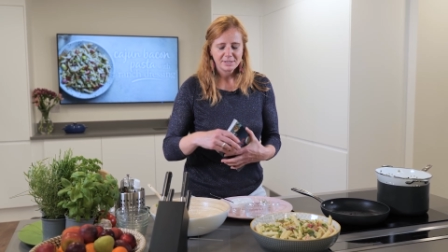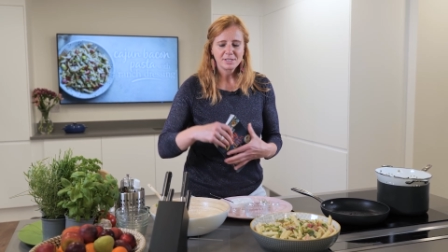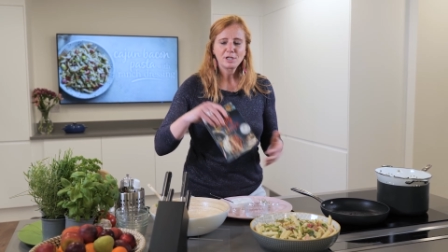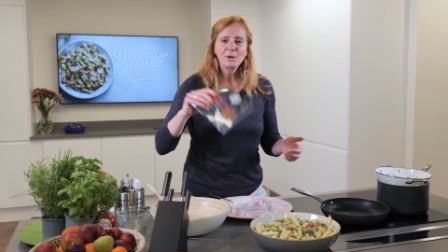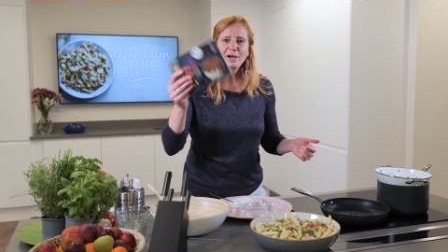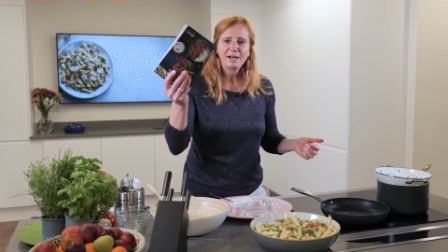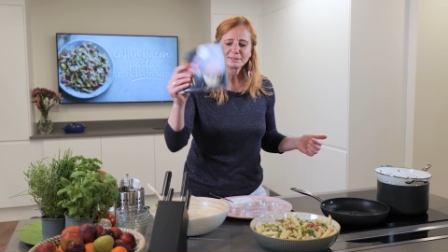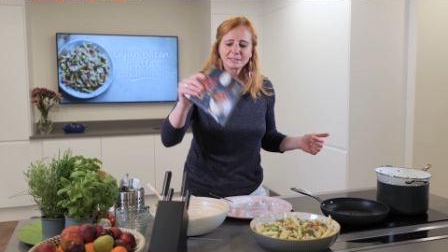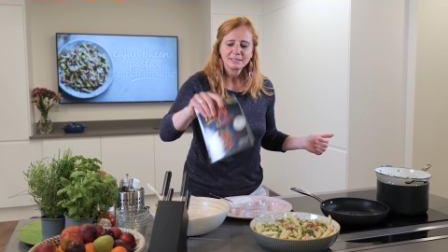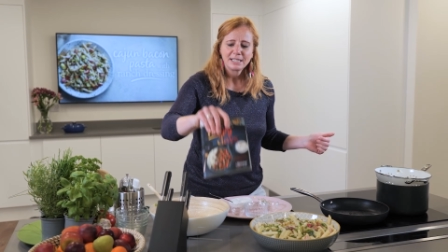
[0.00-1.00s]
So go
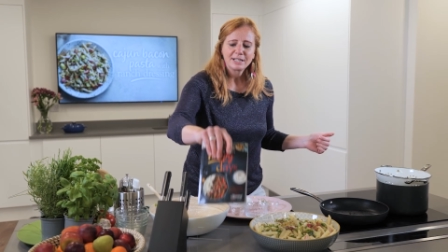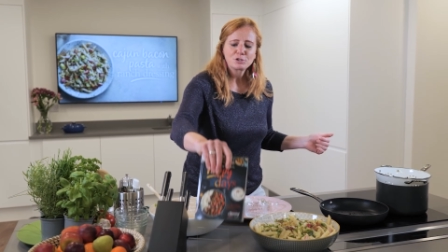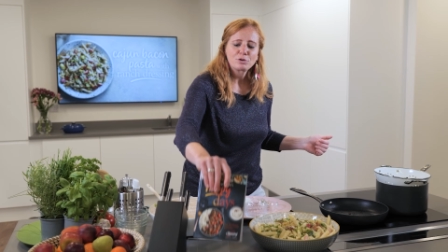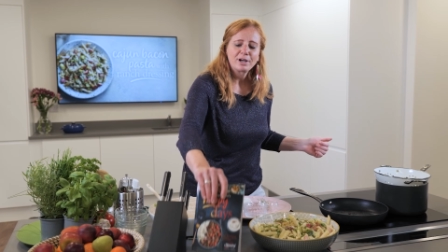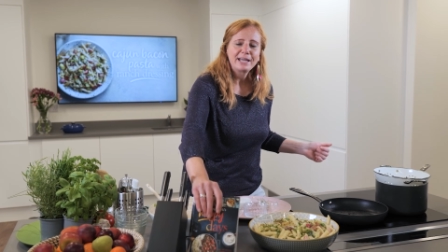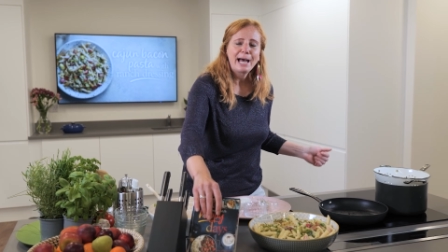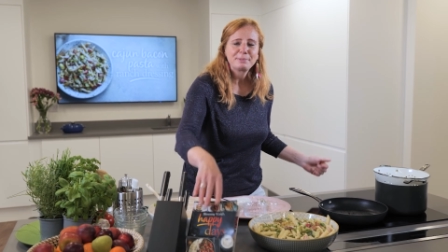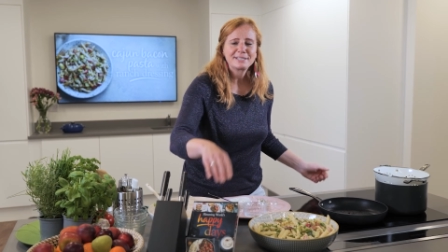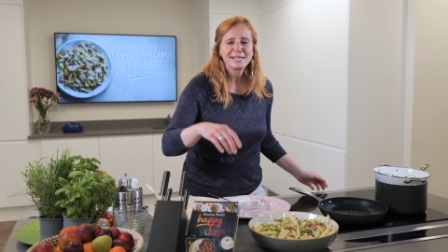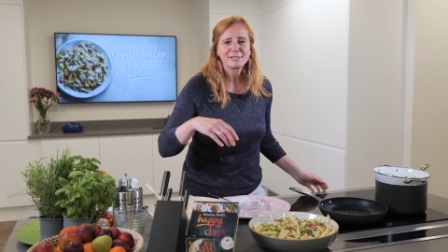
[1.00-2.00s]
out and try the
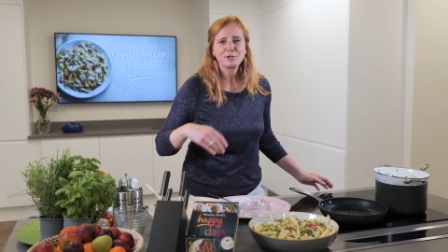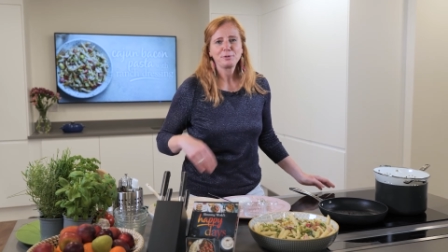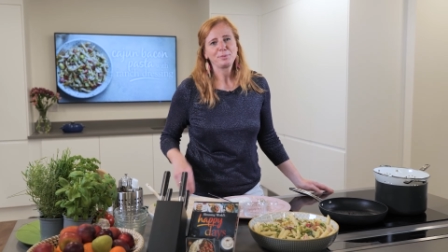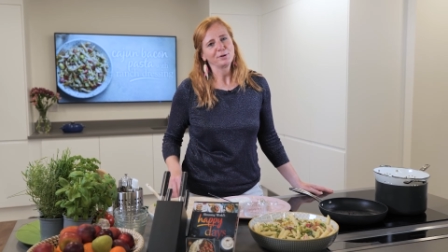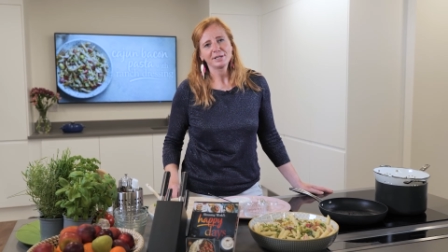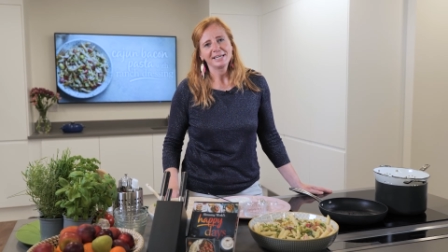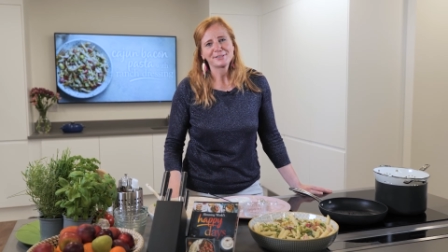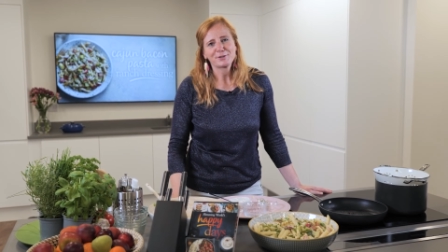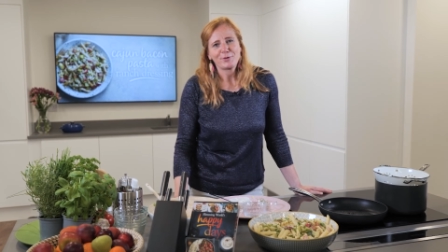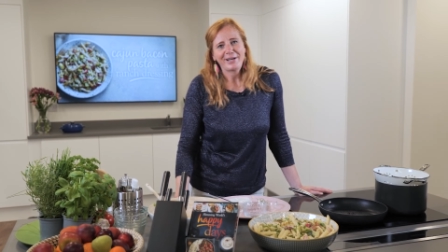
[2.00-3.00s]
Happy Days cookbook.
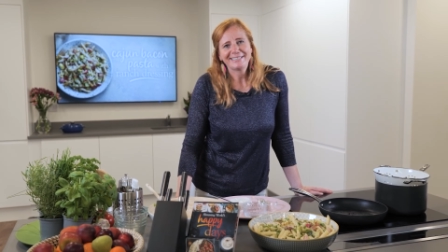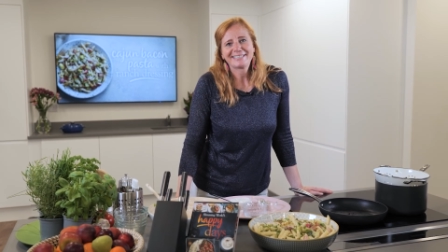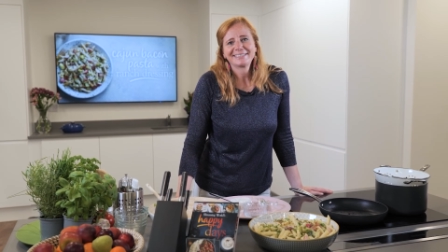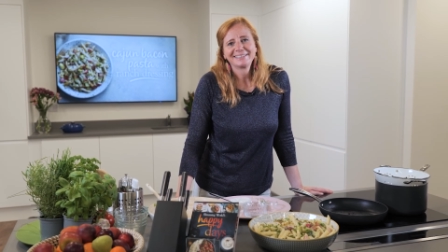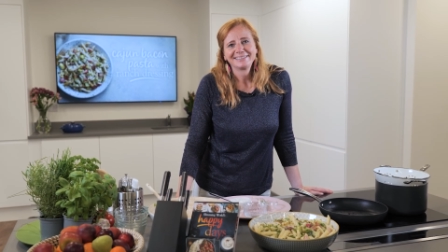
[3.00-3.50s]
It's great.